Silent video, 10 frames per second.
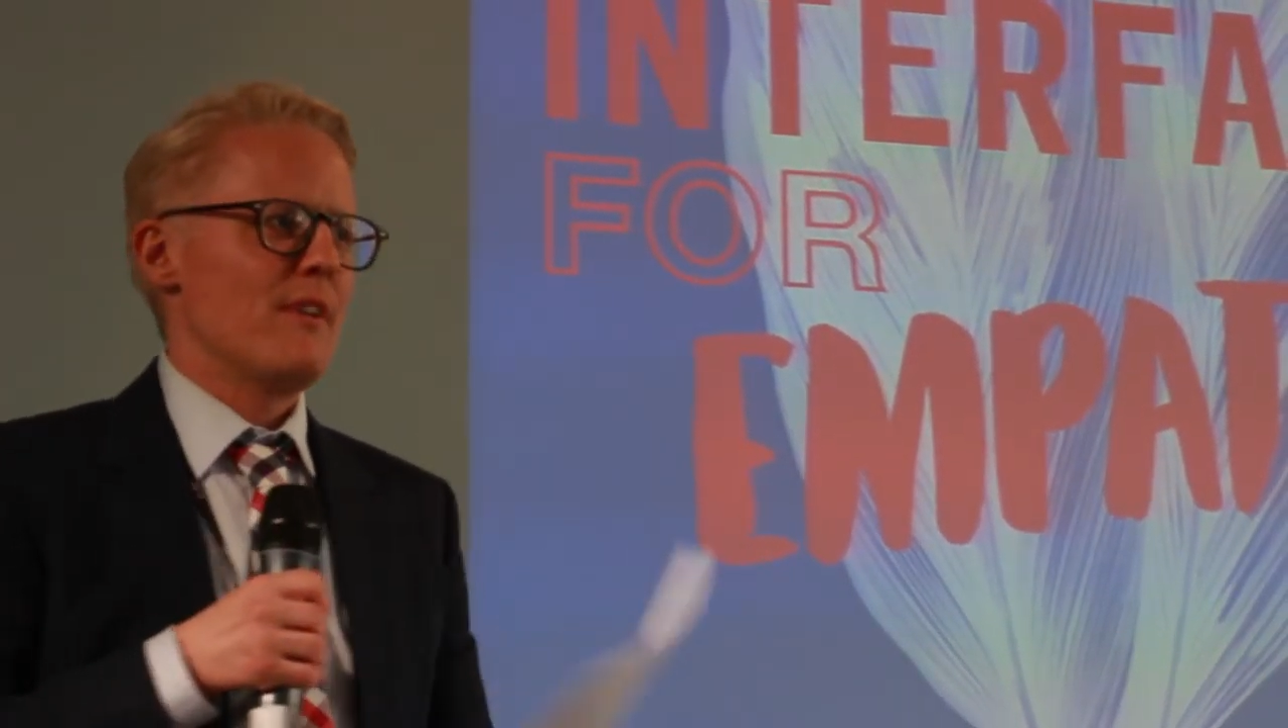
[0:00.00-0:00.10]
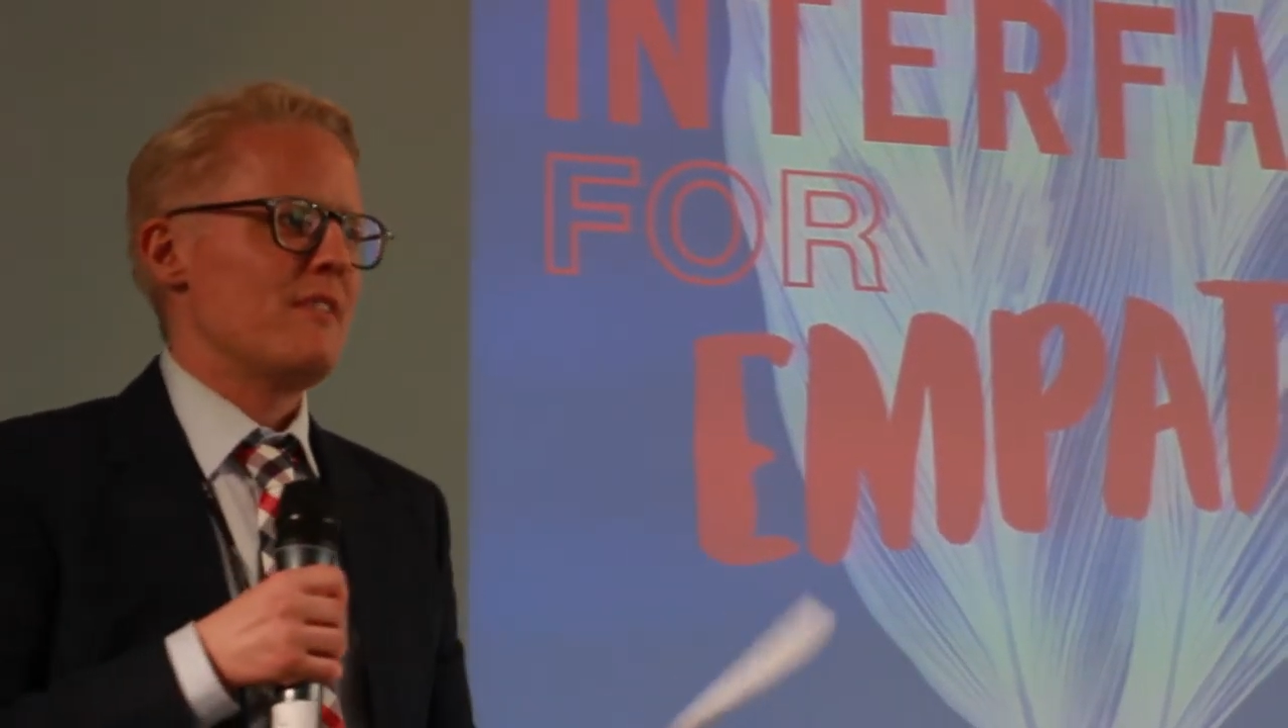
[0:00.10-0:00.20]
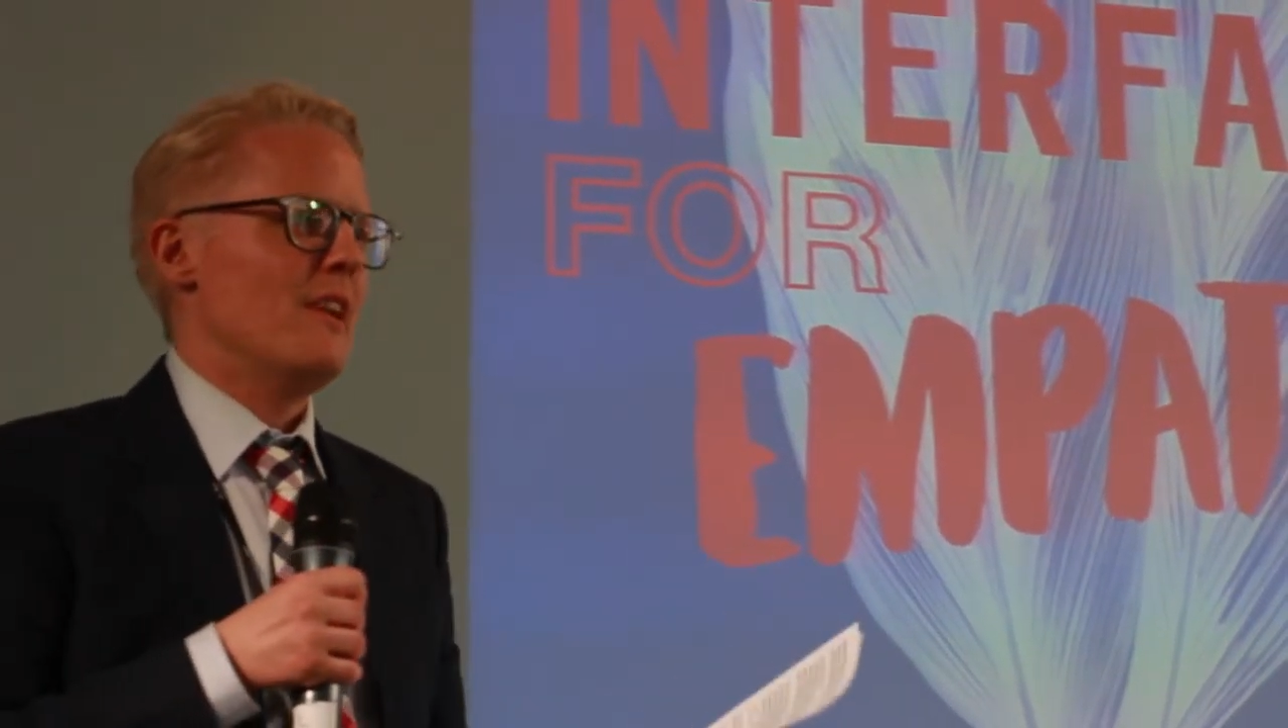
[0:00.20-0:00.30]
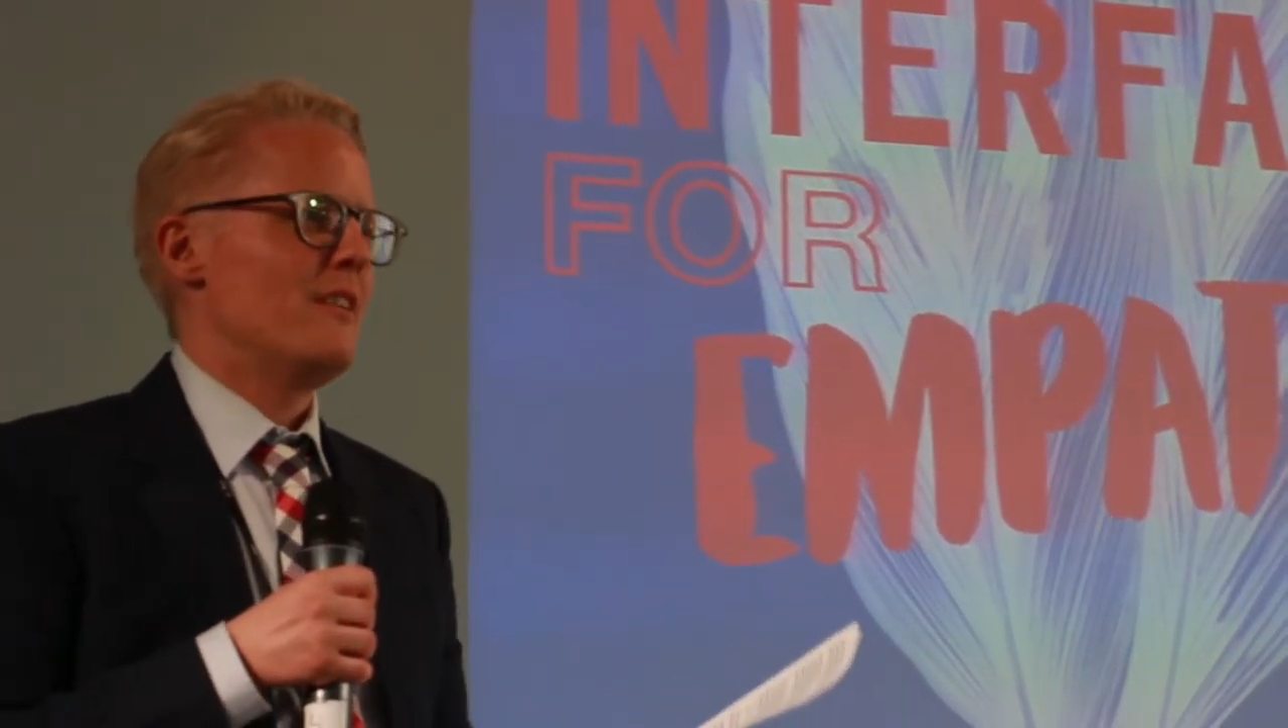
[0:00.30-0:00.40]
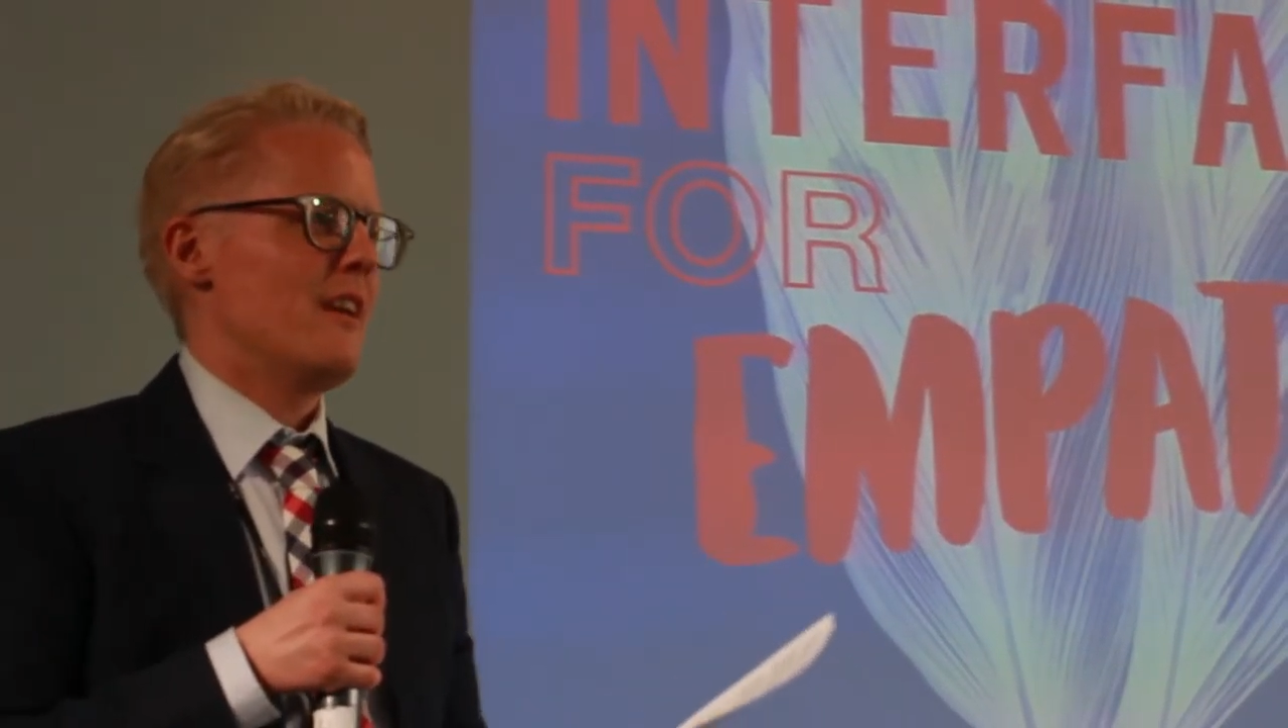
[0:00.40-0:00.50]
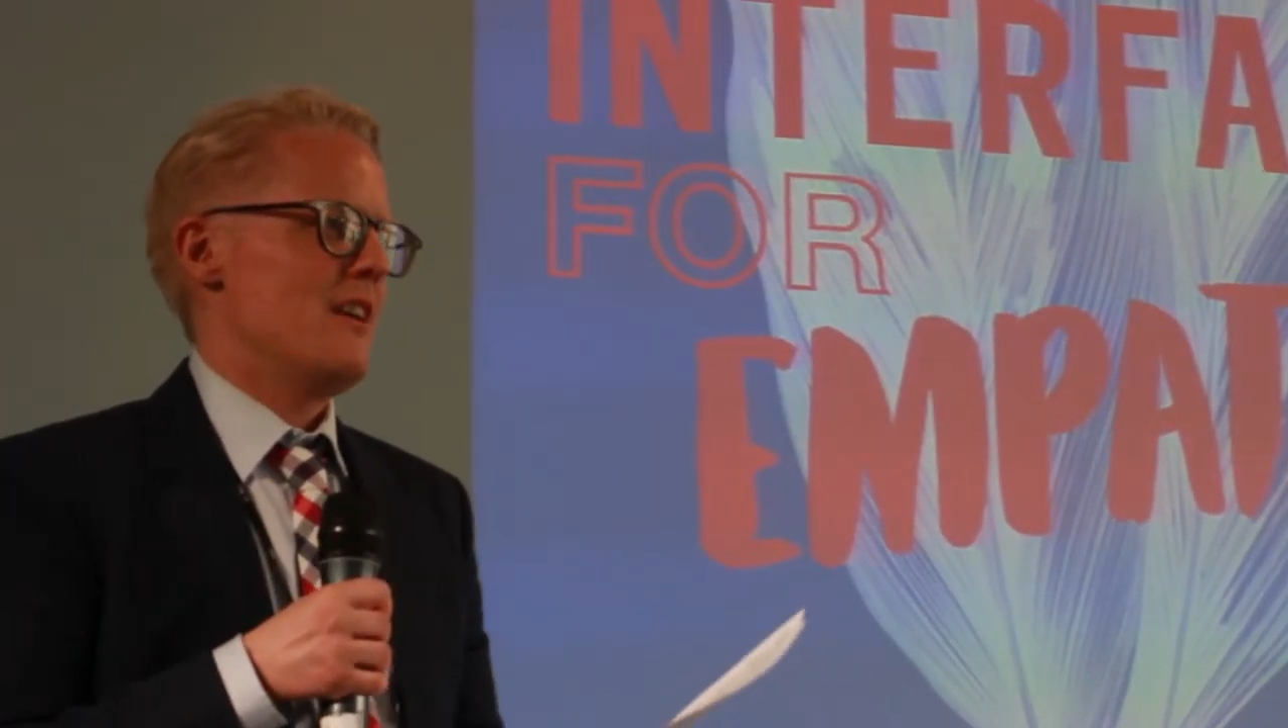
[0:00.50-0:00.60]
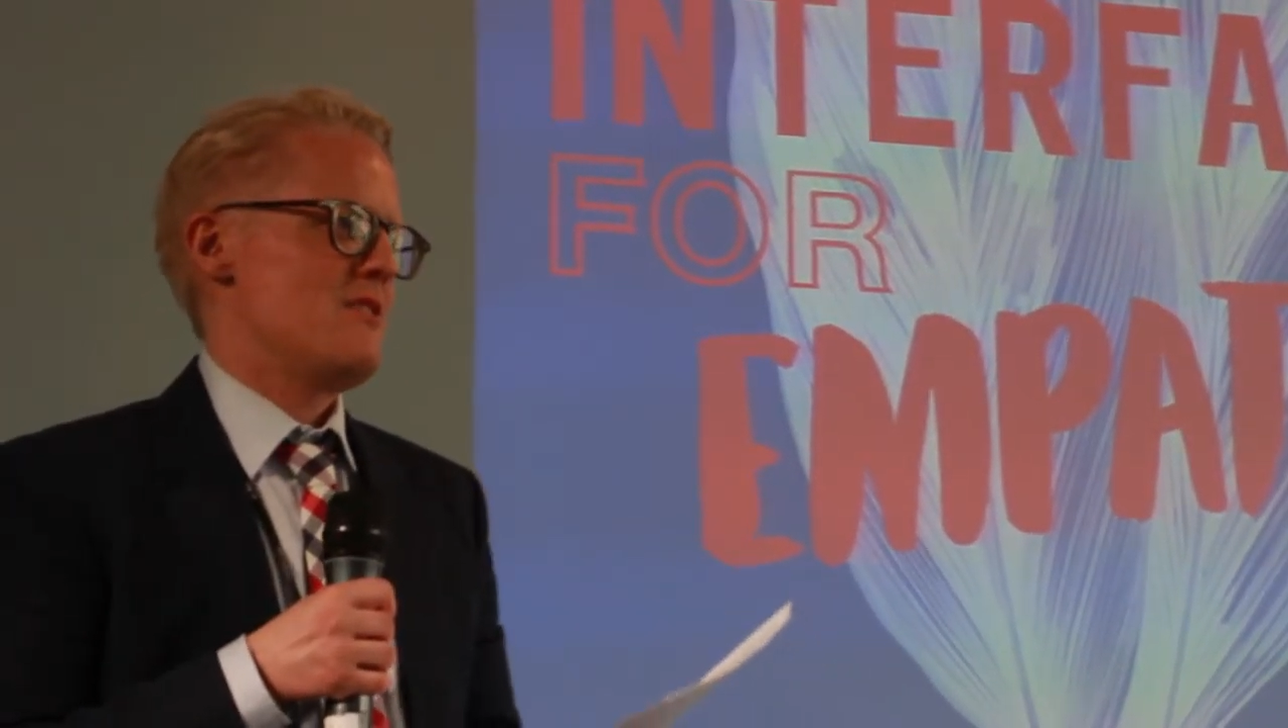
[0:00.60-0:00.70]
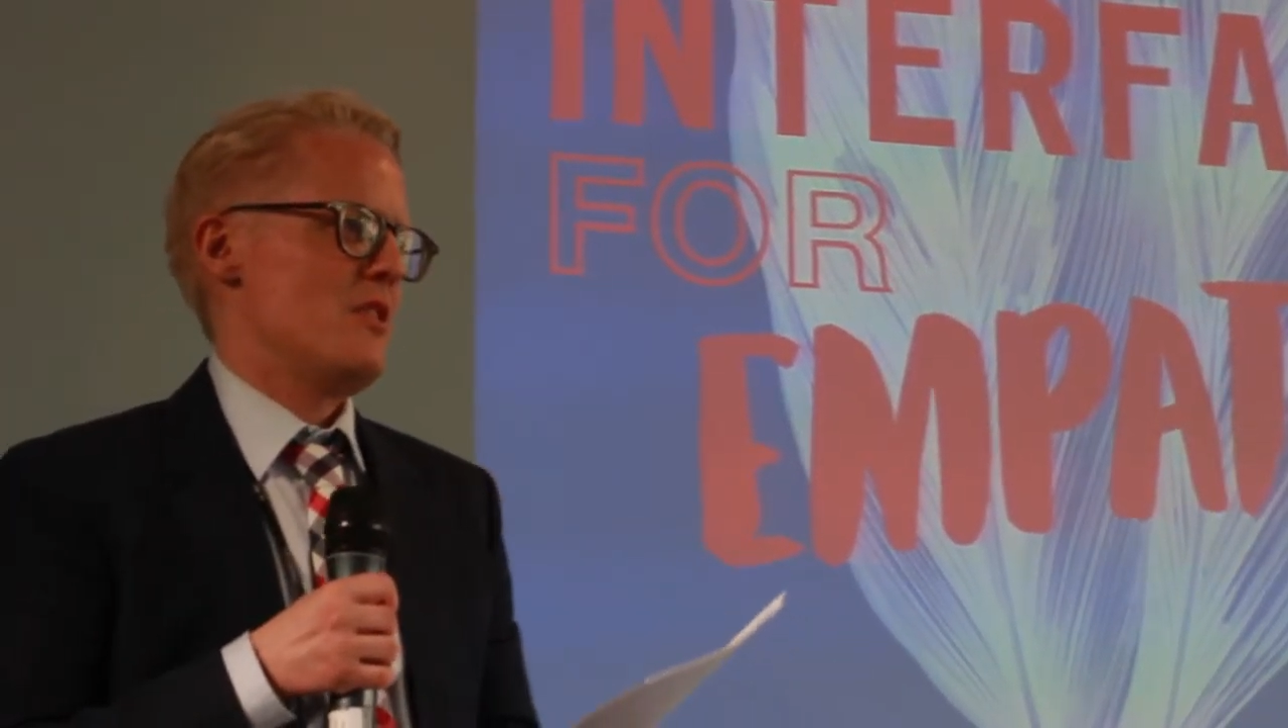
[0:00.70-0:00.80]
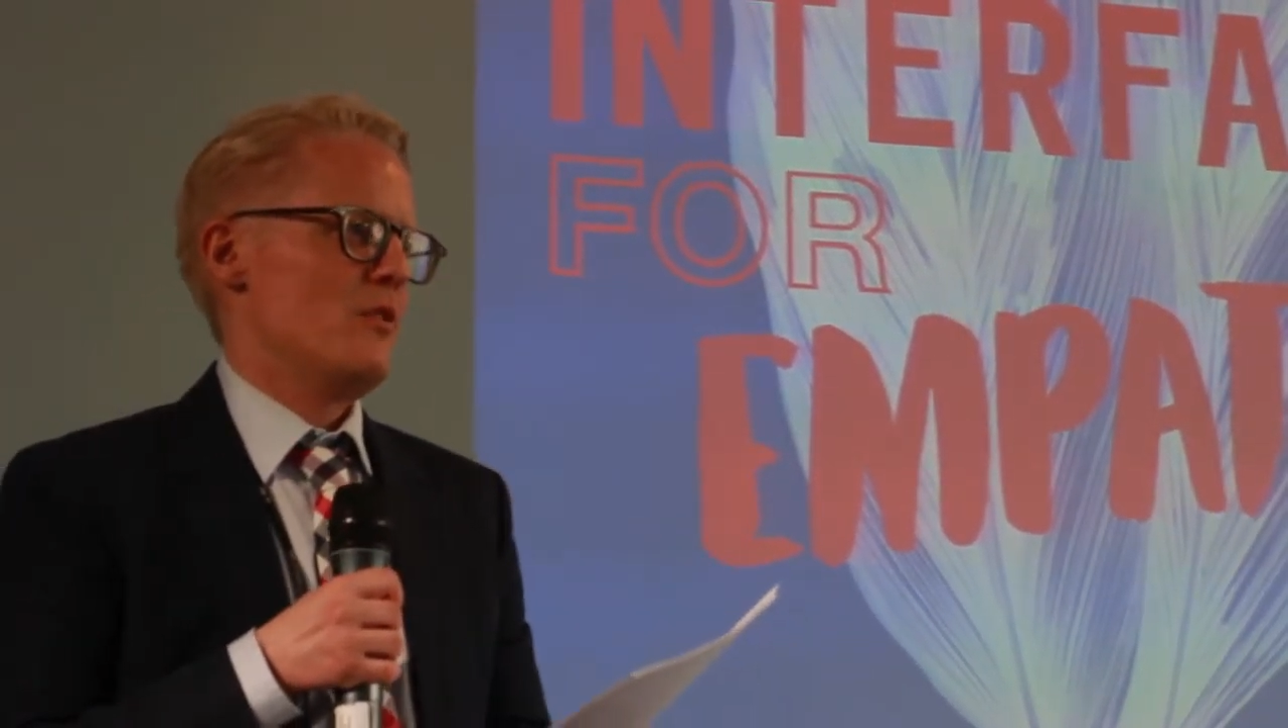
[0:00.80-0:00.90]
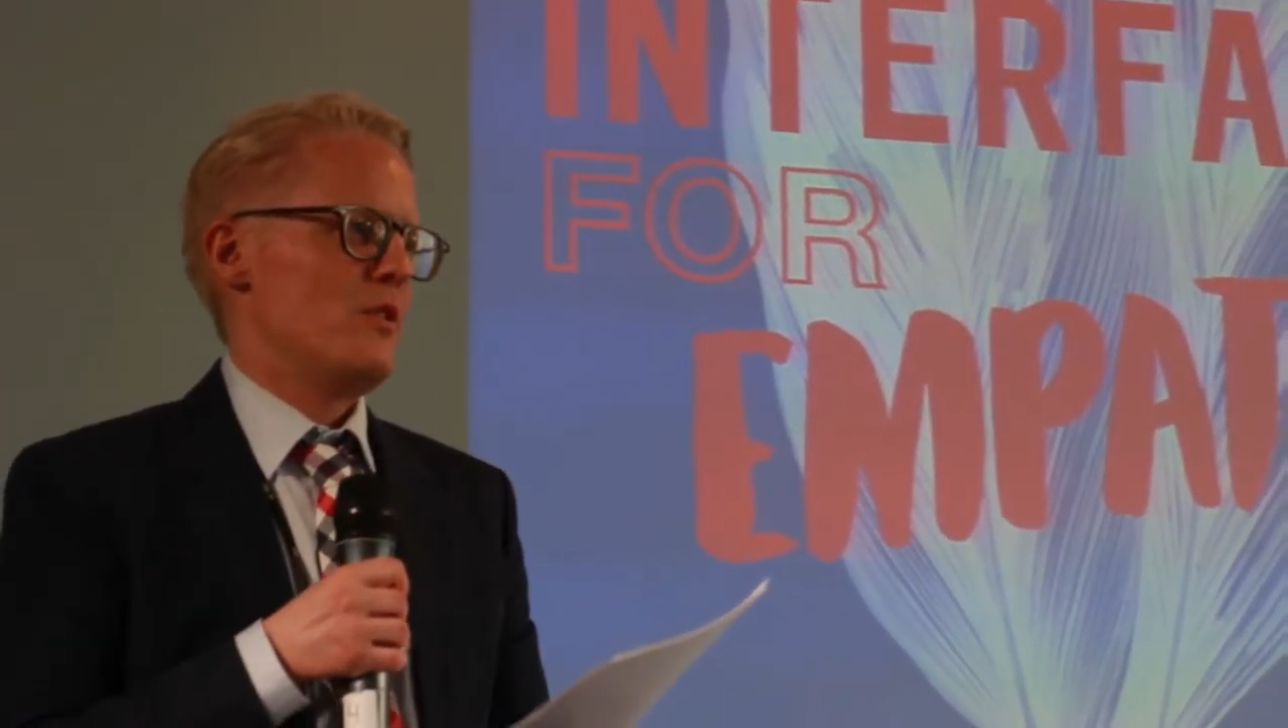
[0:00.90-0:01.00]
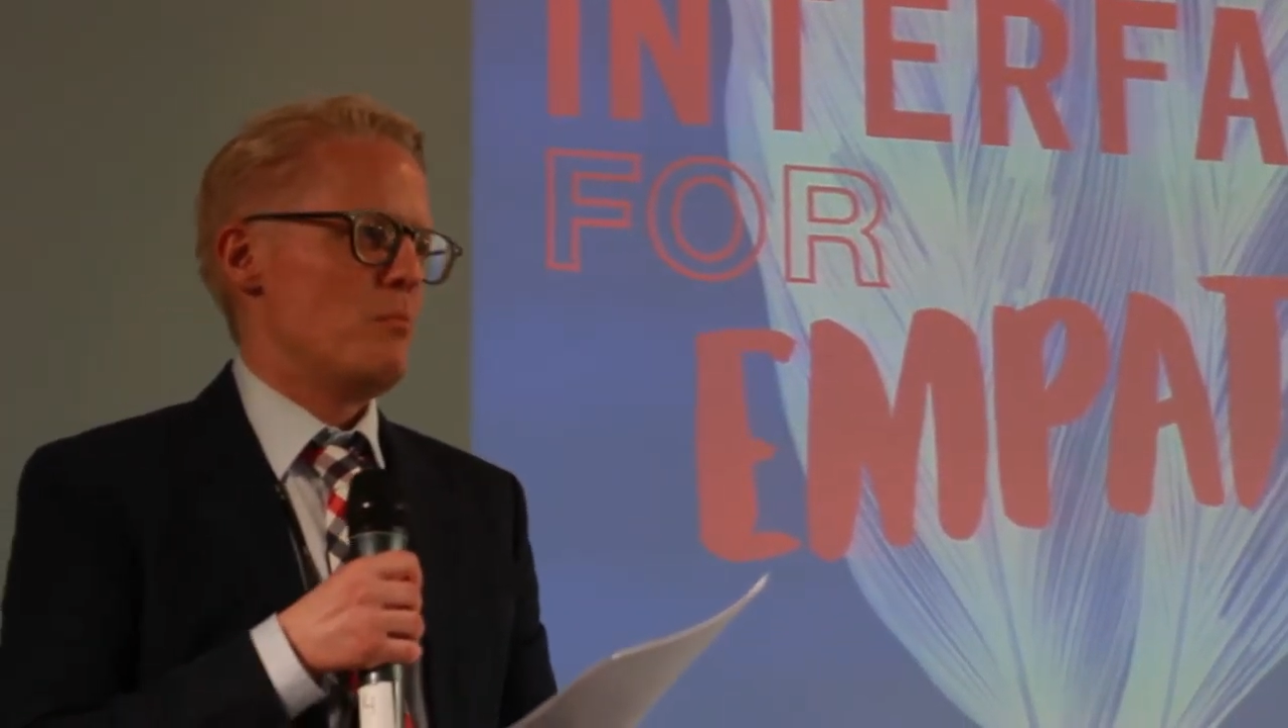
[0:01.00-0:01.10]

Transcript: facilitation of